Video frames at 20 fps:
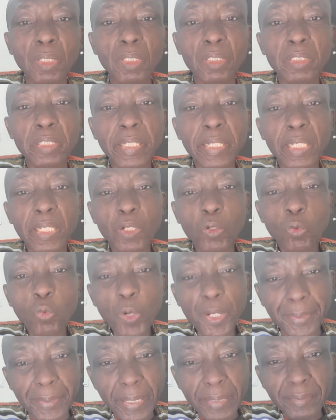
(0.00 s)
the
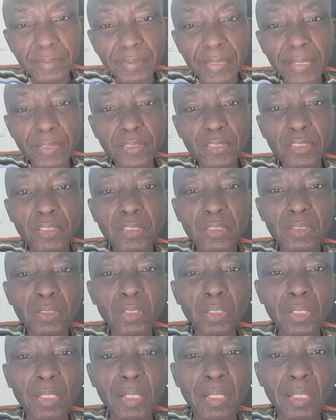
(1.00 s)

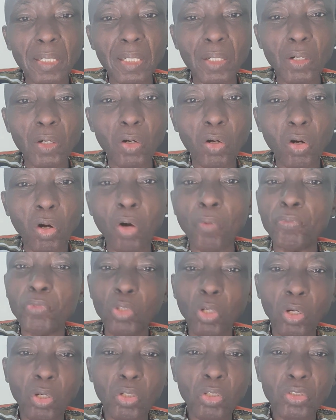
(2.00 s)
wickedness of
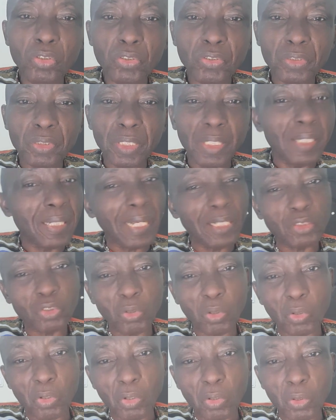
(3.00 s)
those in
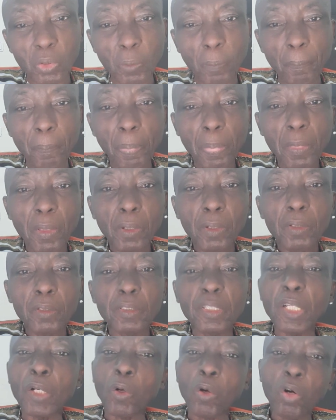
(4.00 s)
Asorok,
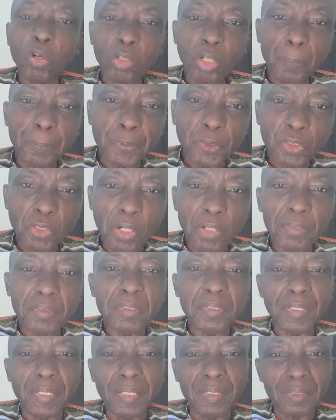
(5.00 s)
the
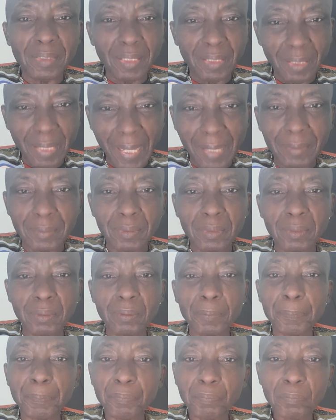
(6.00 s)
corruption in the land,
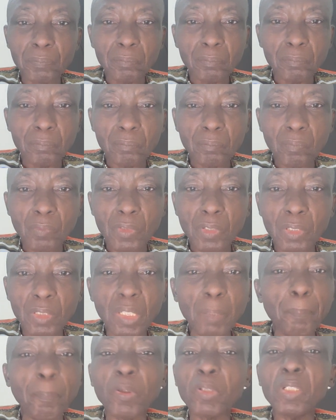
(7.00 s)

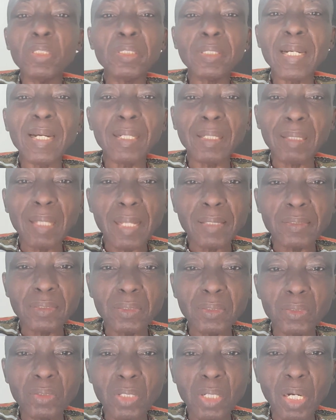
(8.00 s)
the political
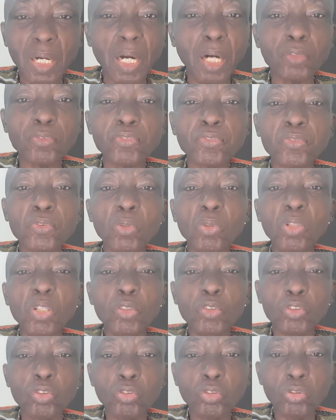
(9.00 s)
class are fully
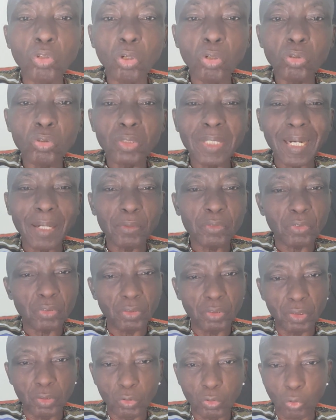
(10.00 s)
sold out
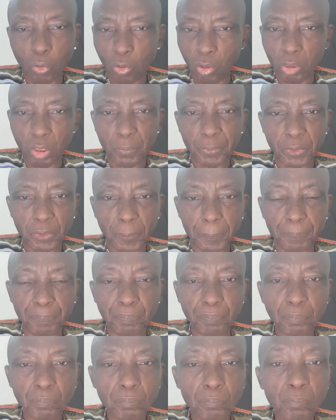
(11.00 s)
to corruption.
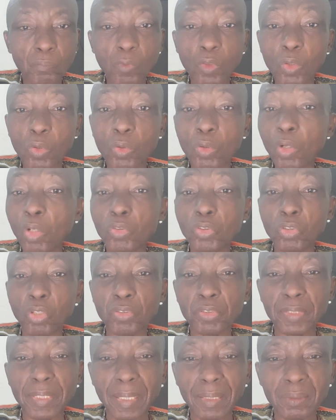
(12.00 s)
Not
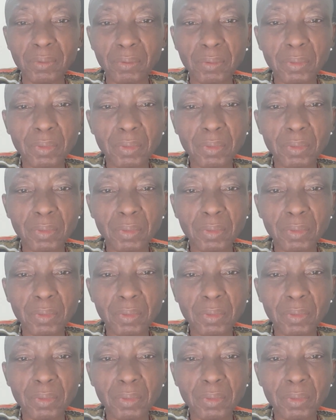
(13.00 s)
just that.